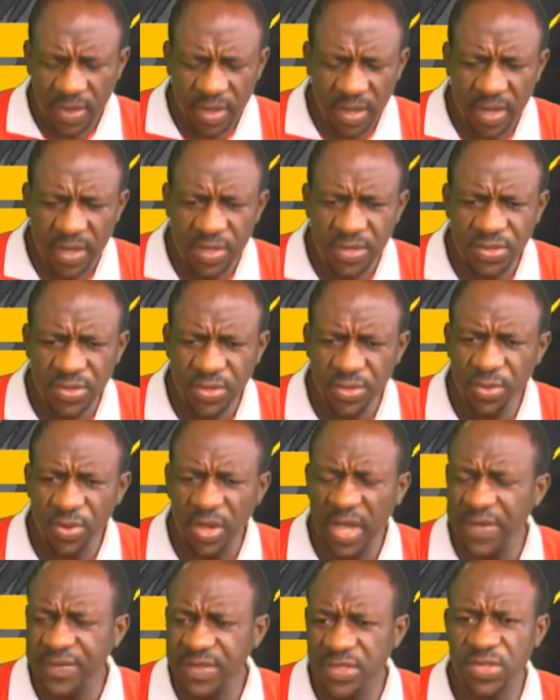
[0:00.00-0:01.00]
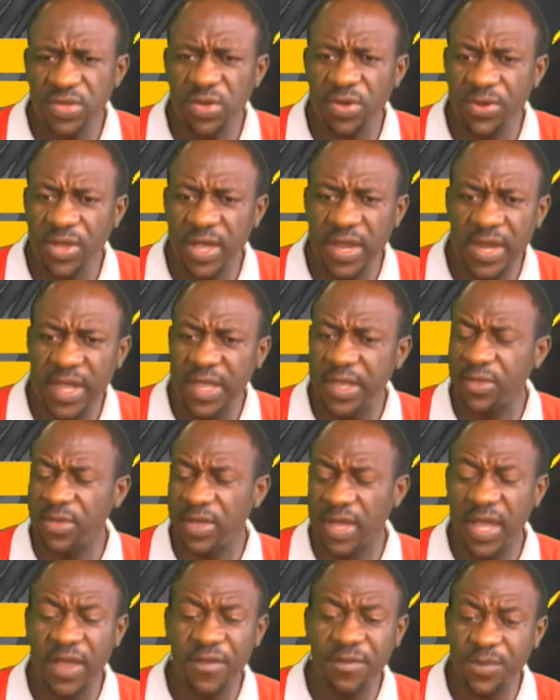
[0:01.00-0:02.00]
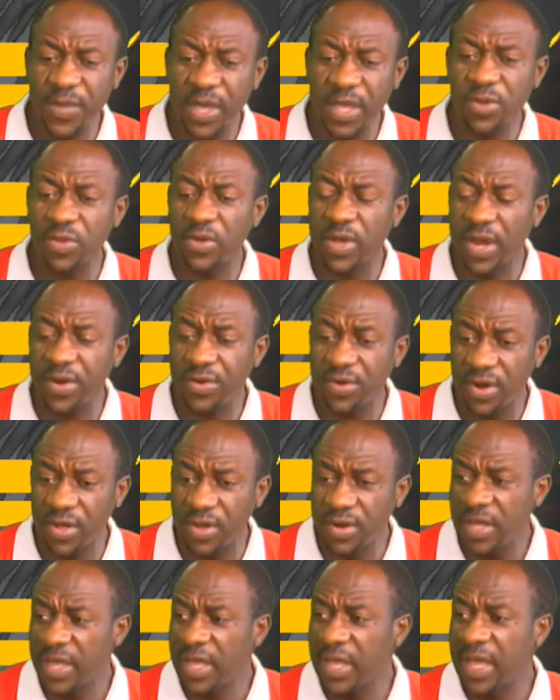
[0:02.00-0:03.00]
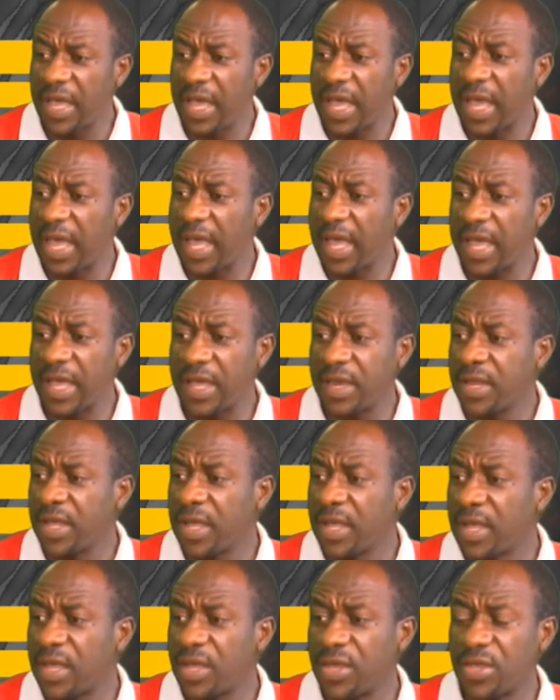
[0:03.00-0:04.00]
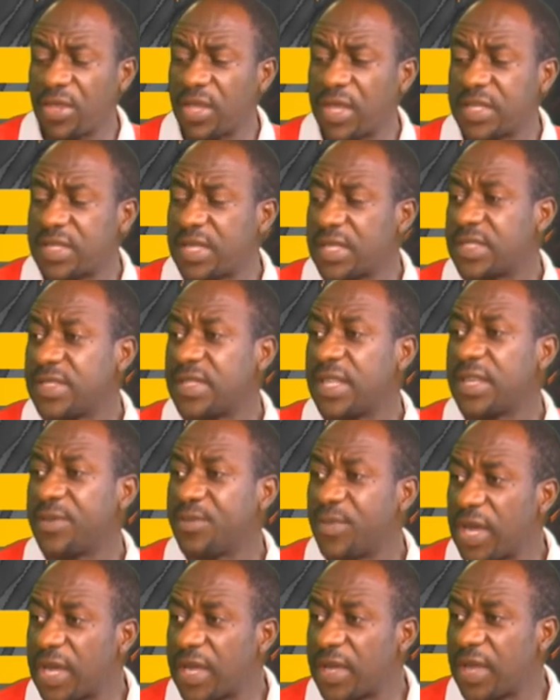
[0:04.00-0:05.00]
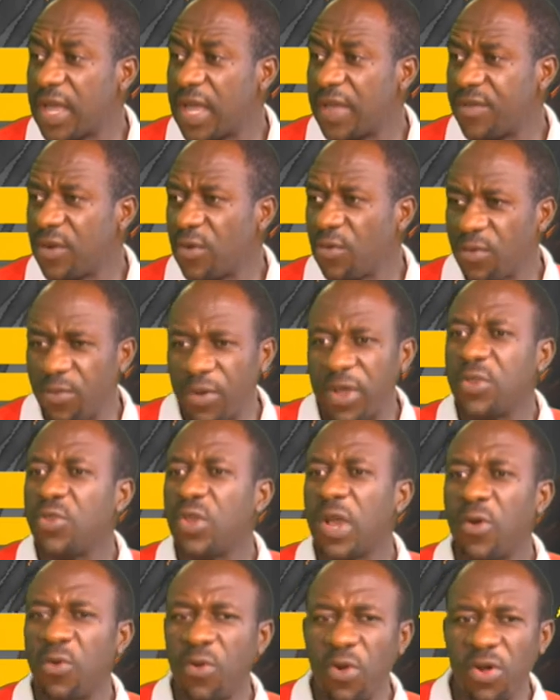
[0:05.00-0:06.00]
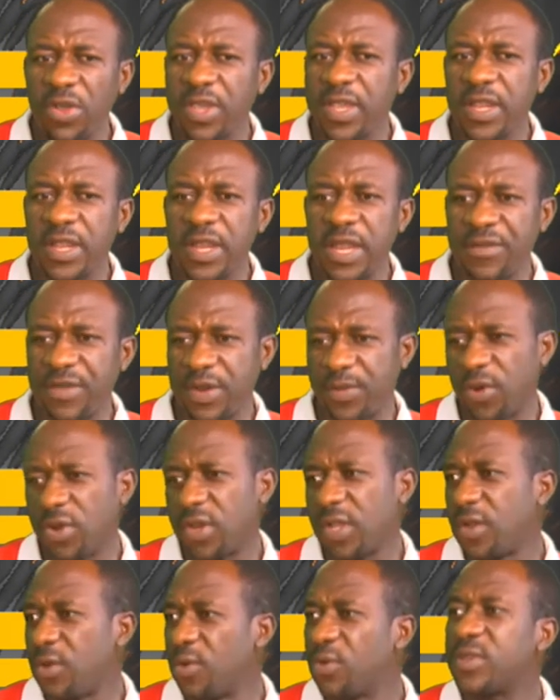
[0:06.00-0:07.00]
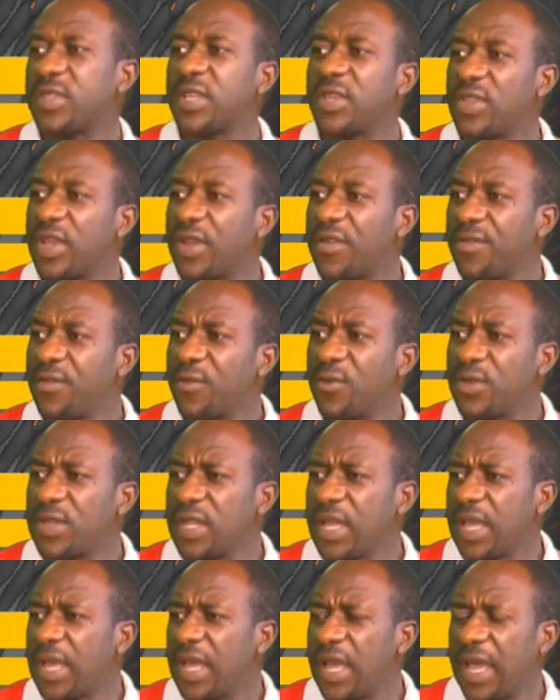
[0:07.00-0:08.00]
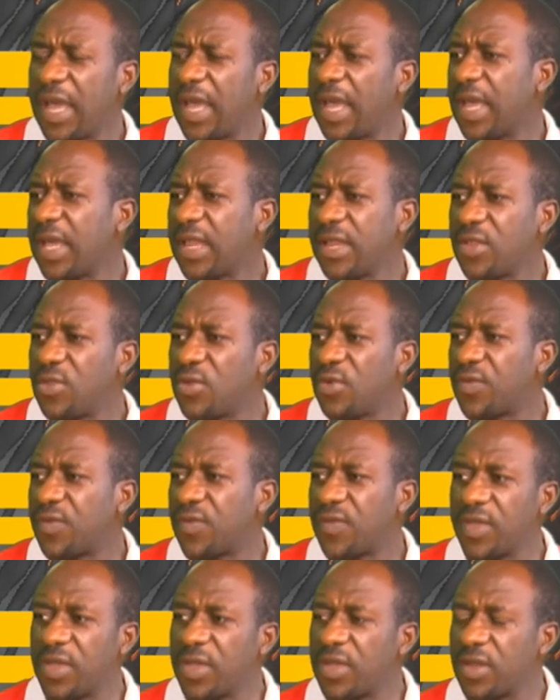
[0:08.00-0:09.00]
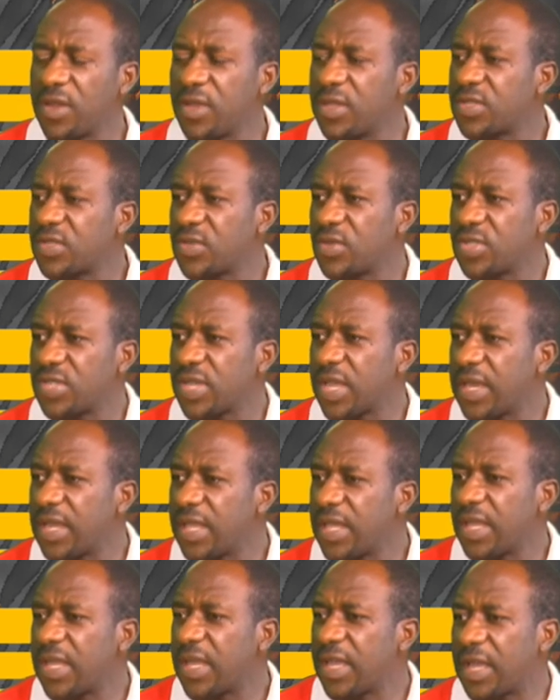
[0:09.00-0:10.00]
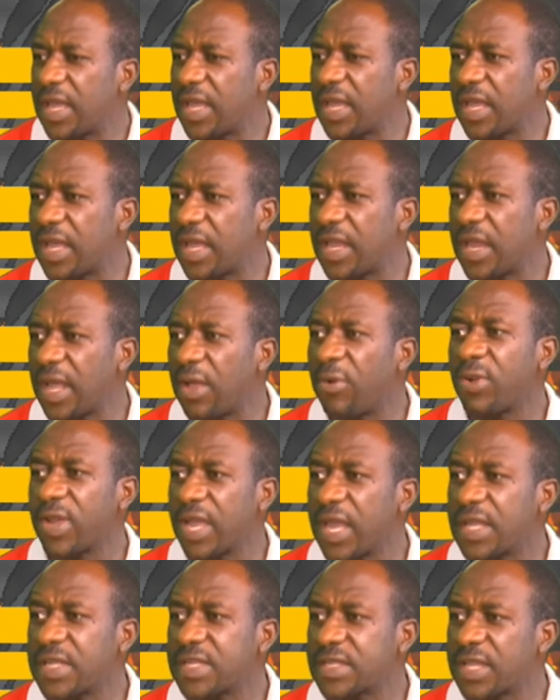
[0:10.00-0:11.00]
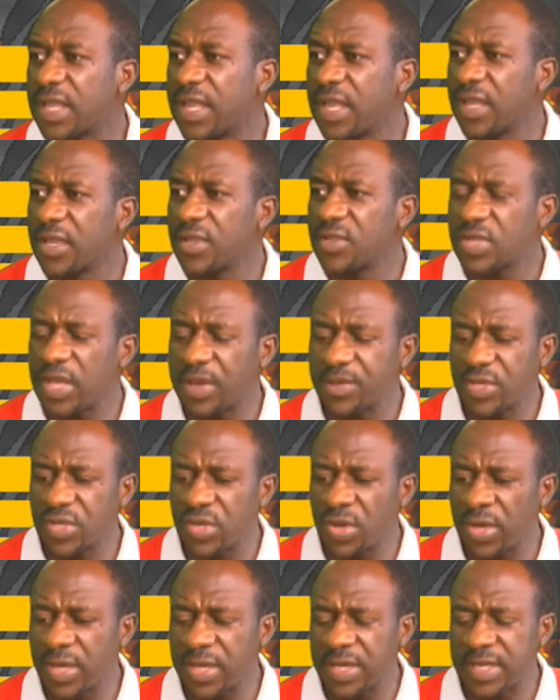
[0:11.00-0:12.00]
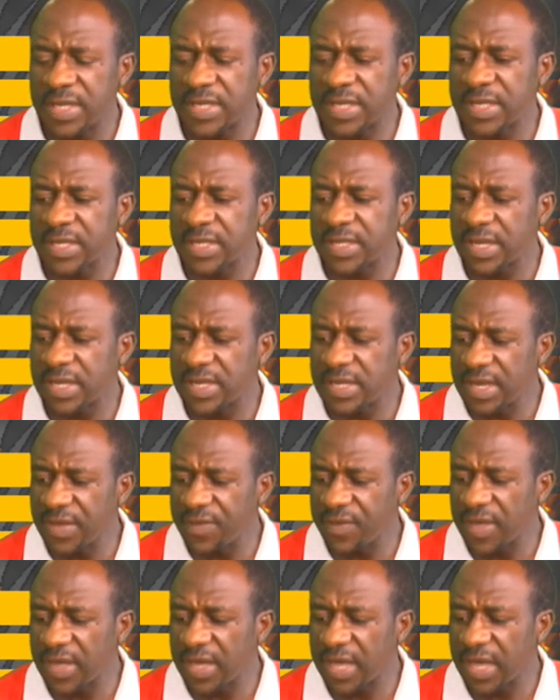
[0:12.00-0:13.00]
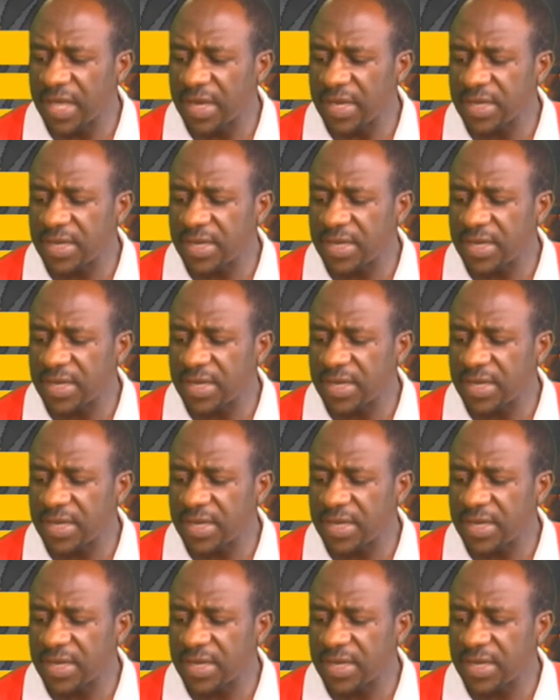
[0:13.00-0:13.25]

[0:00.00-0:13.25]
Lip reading: So you have sore on your leg, you have pain, you can't run. And it's a stigma. When you are walking in, everybody looks at your foot, and you feel socially an outcast. So I'm sure it is a significant